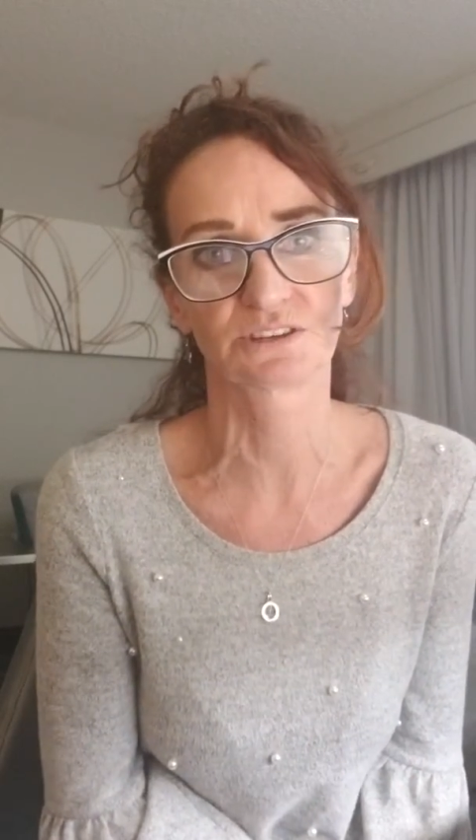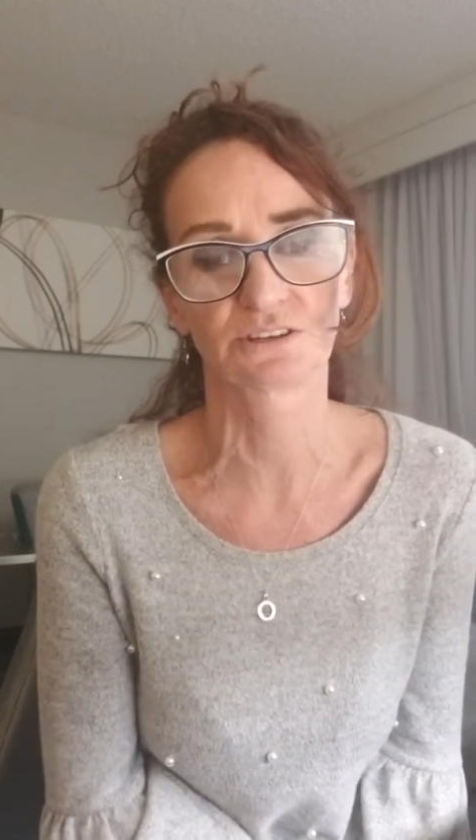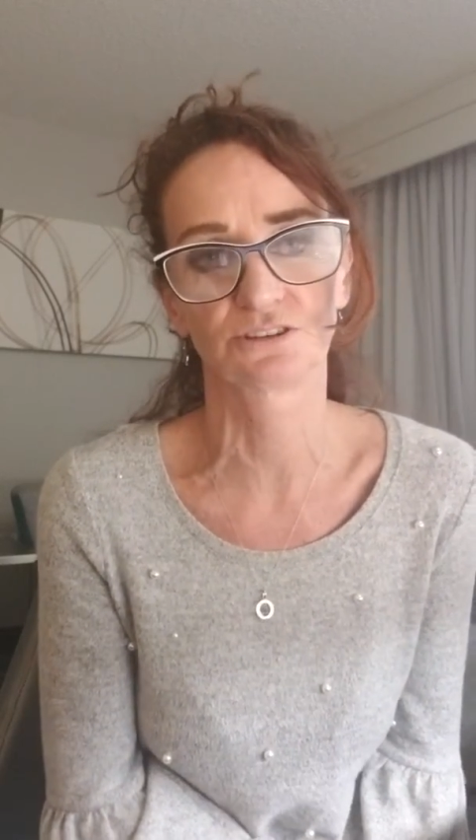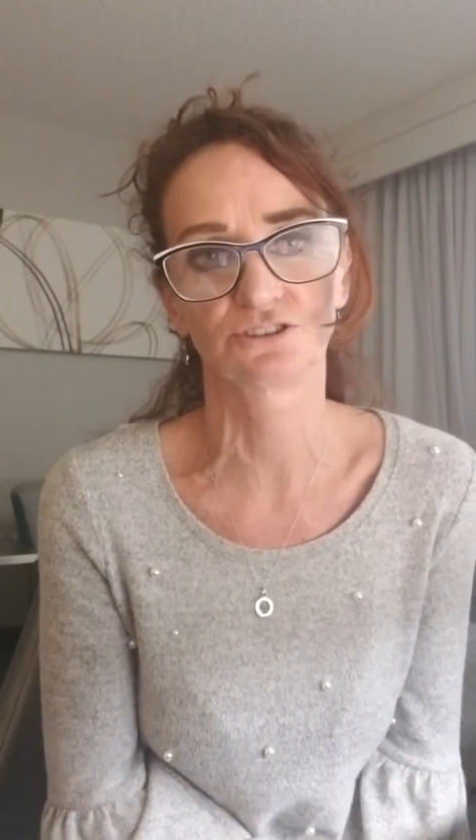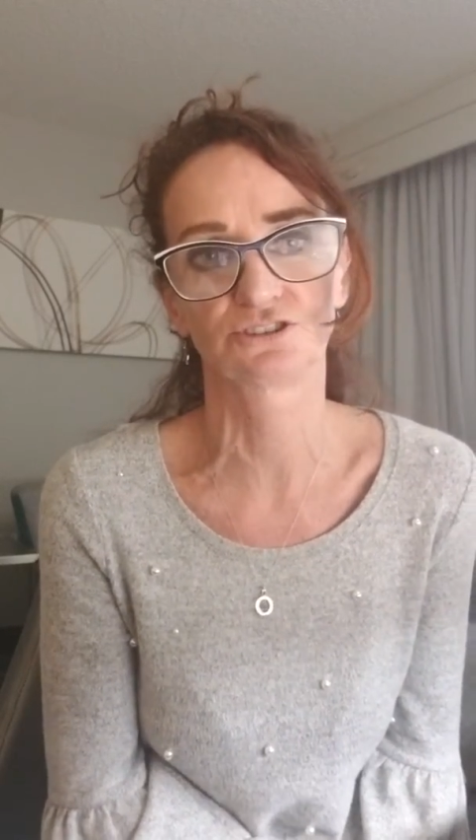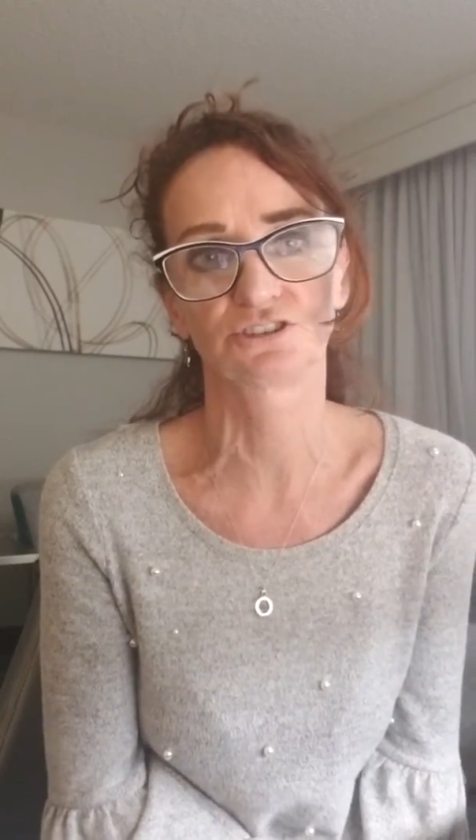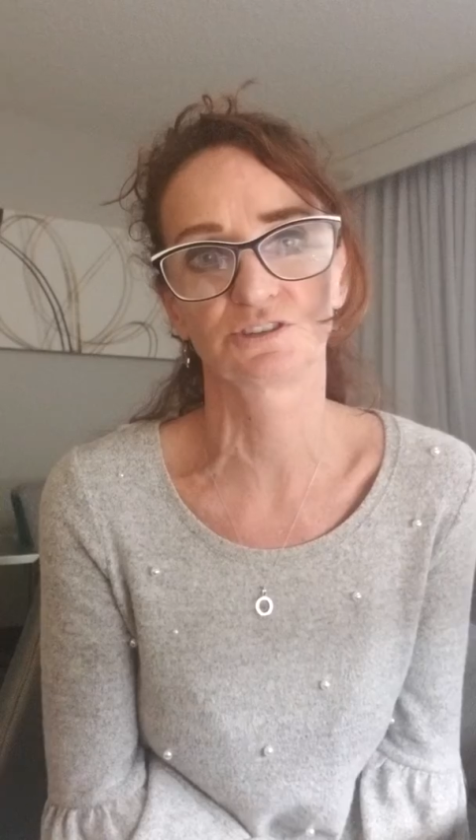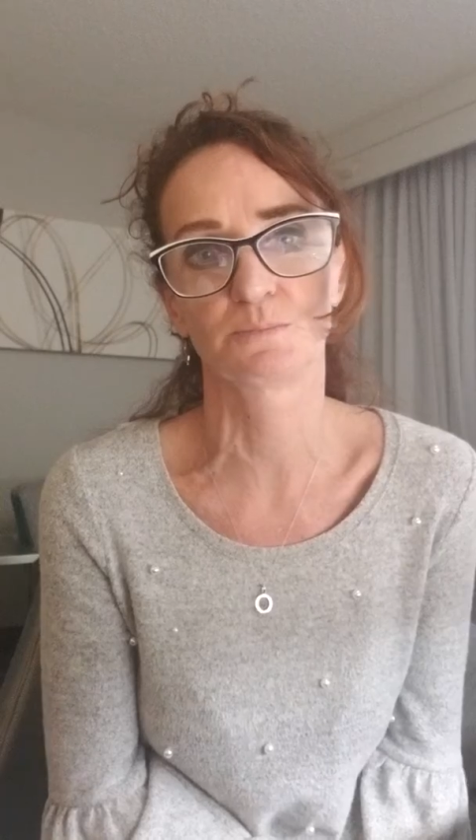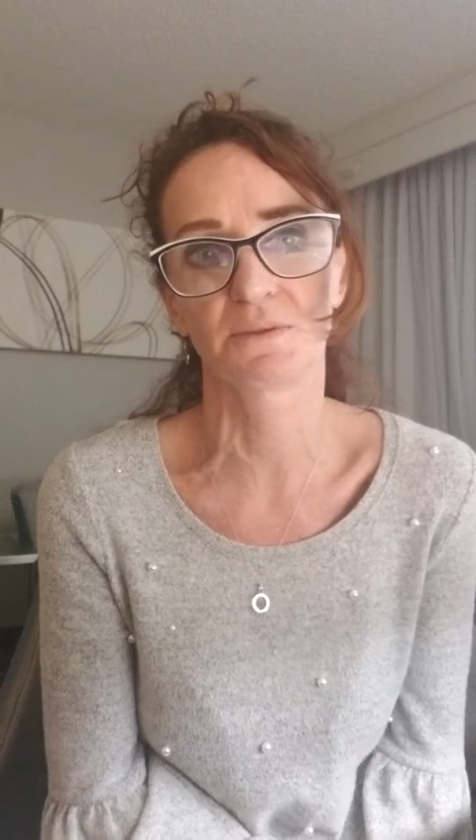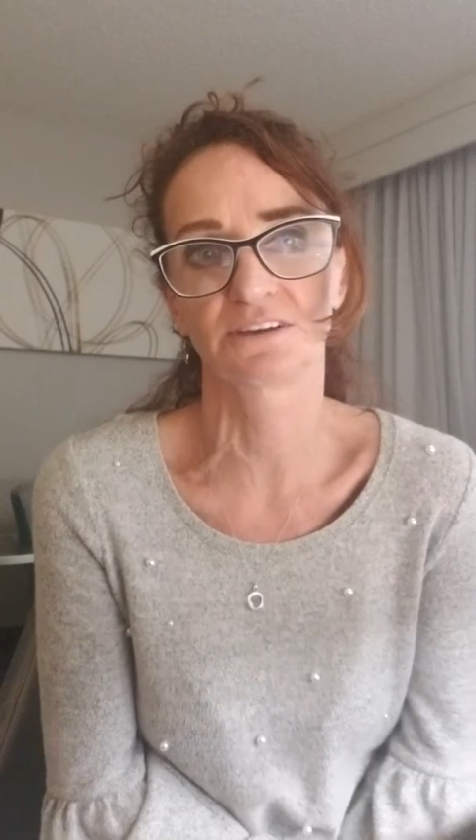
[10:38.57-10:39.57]
And
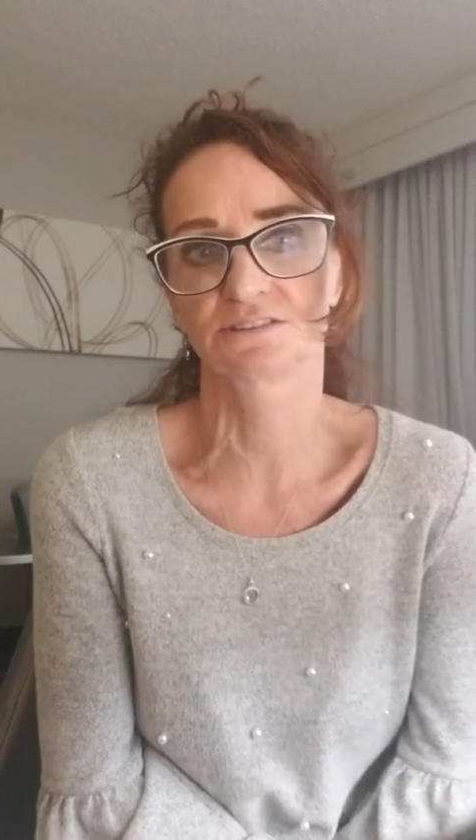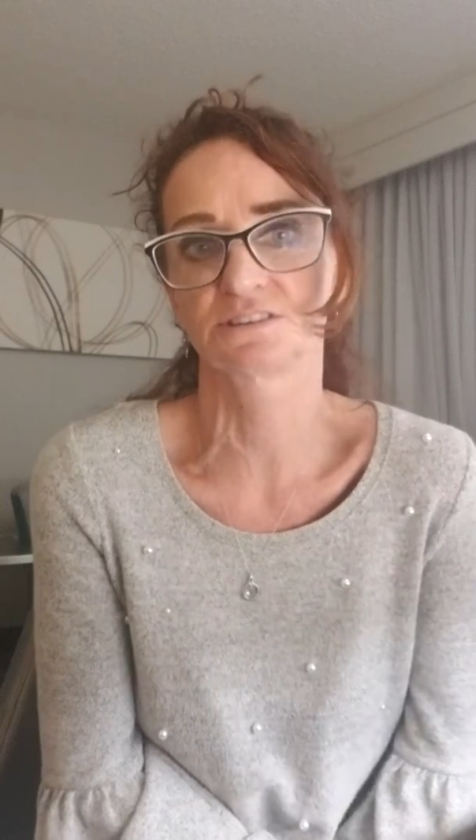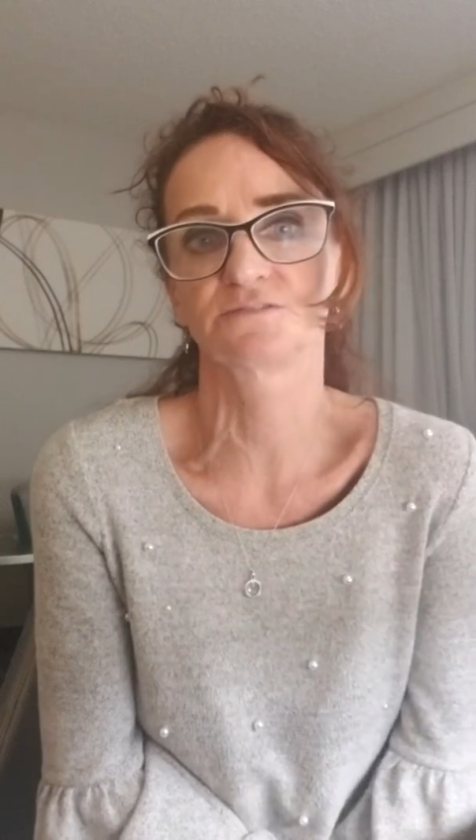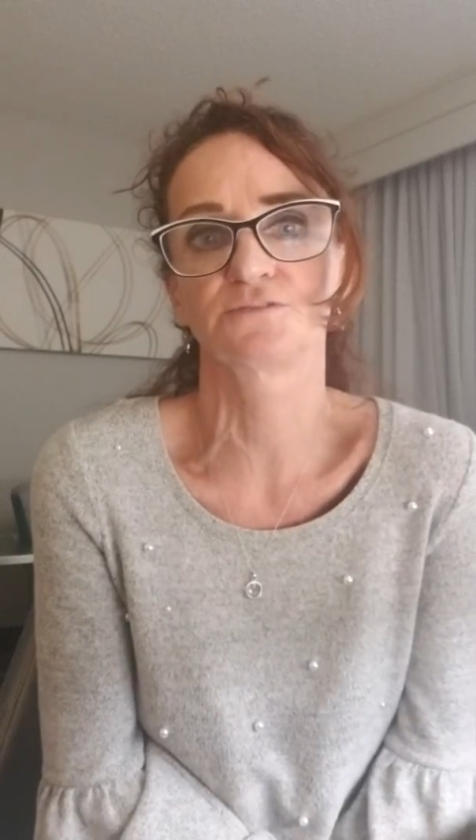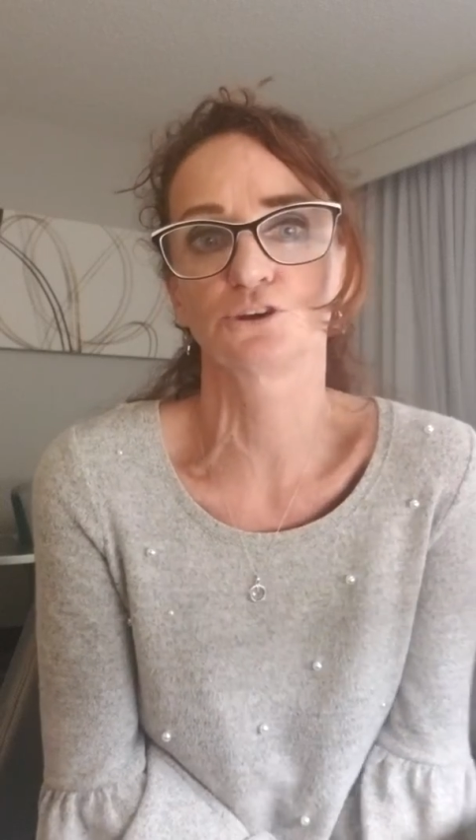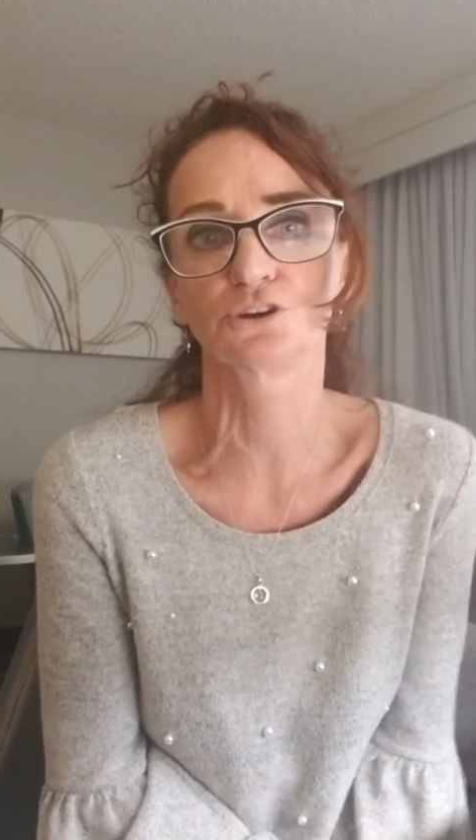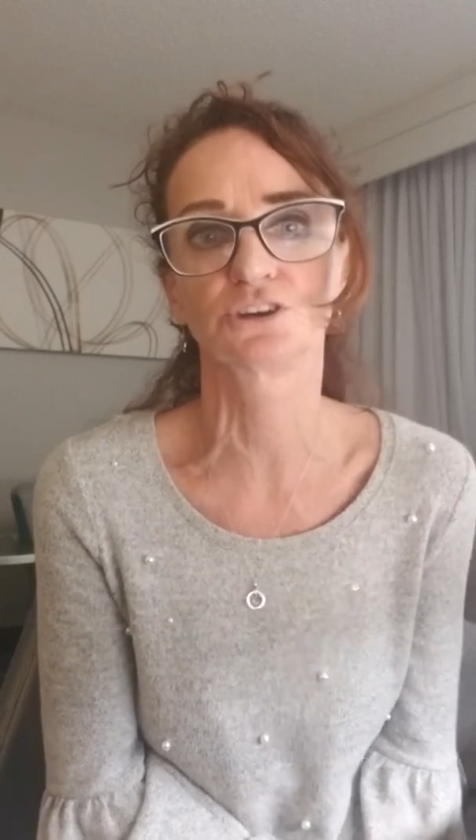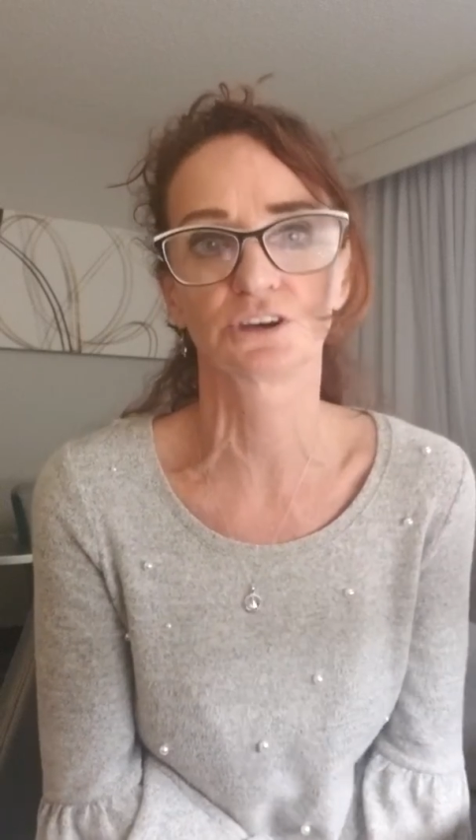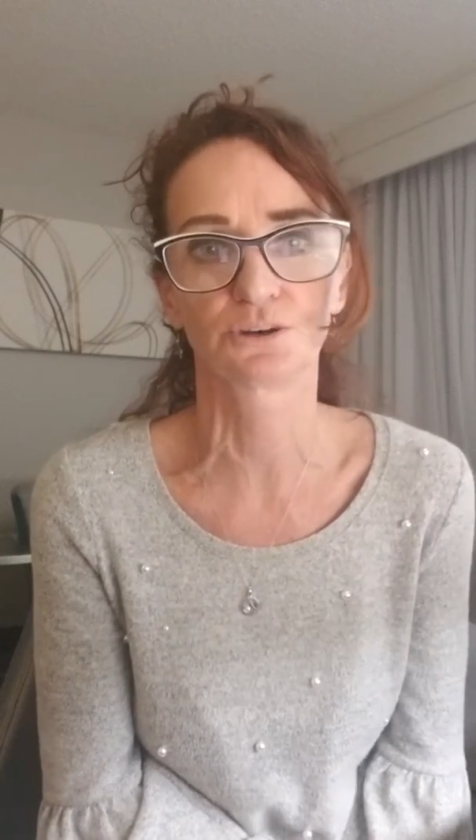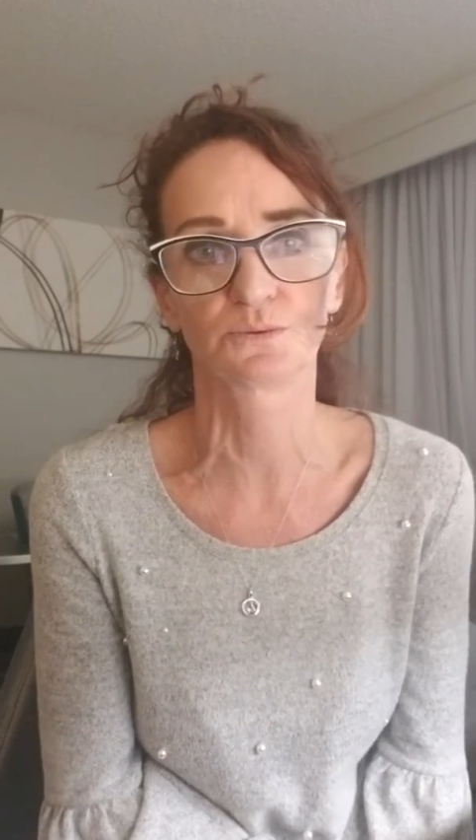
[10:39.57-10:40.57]
it makes us feel
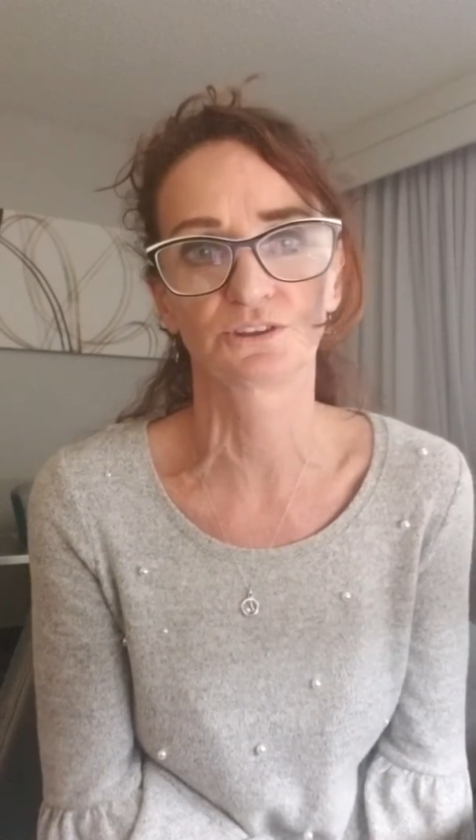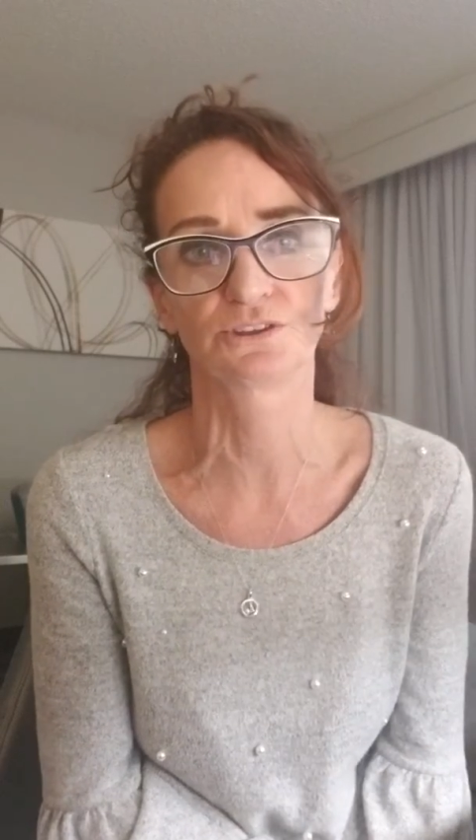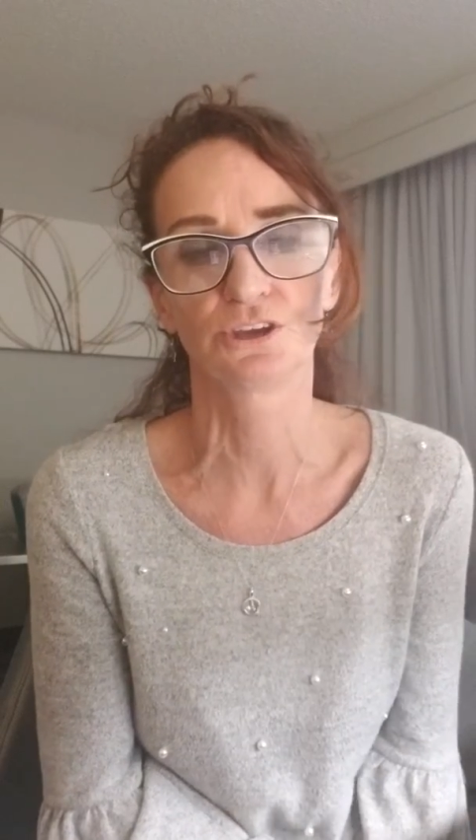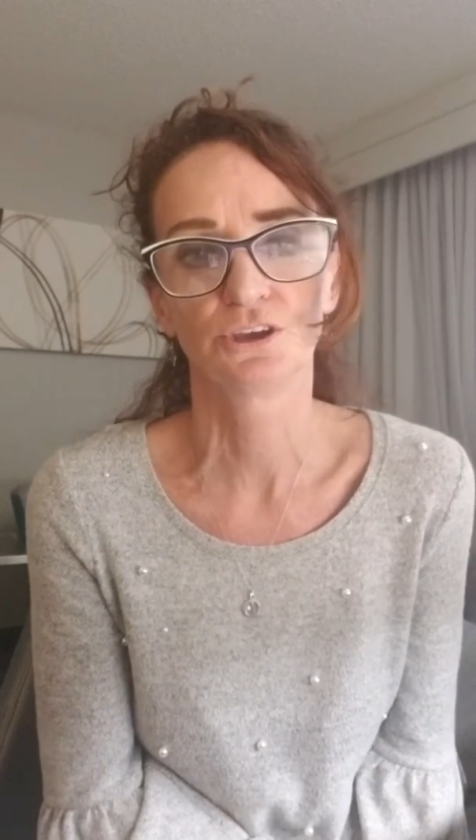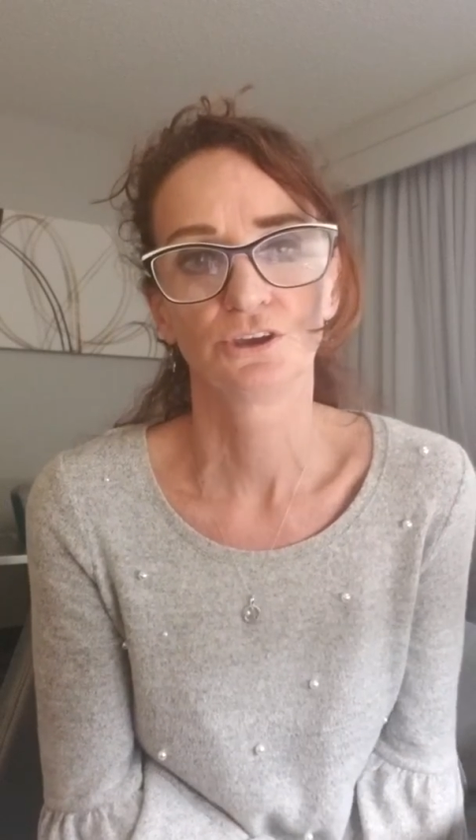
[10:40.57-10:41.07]
good when